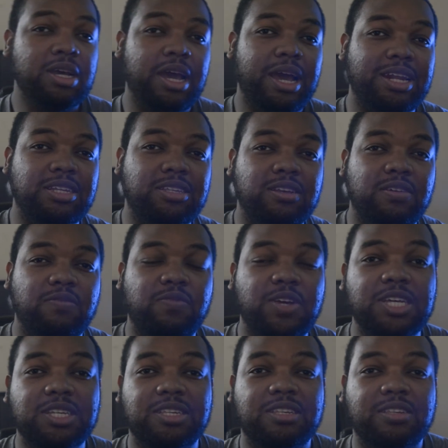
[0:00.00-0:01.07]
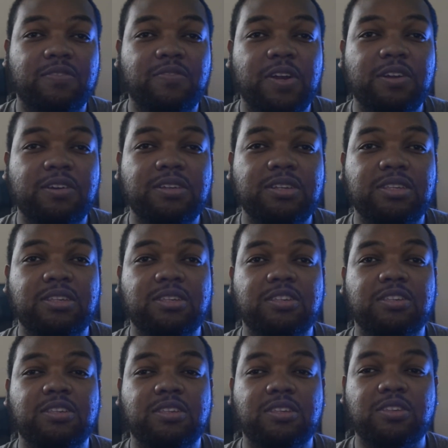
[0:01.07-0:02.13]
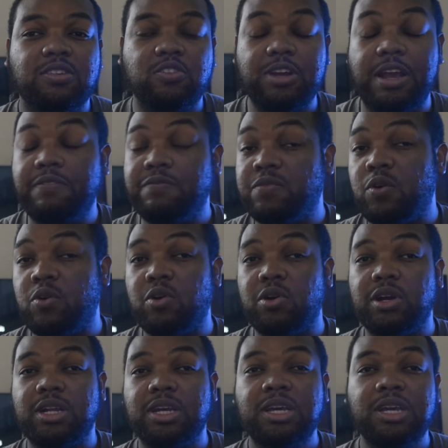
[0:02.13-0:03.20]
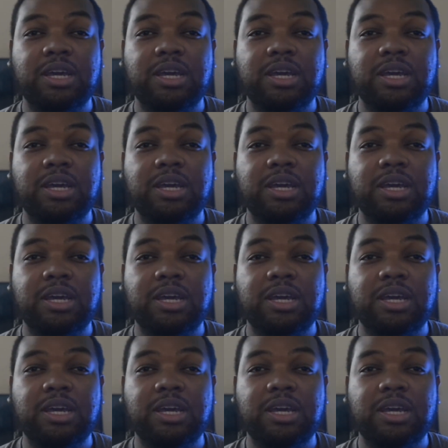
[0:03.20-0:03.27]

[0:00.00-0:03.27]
And it's because it's a very straightforward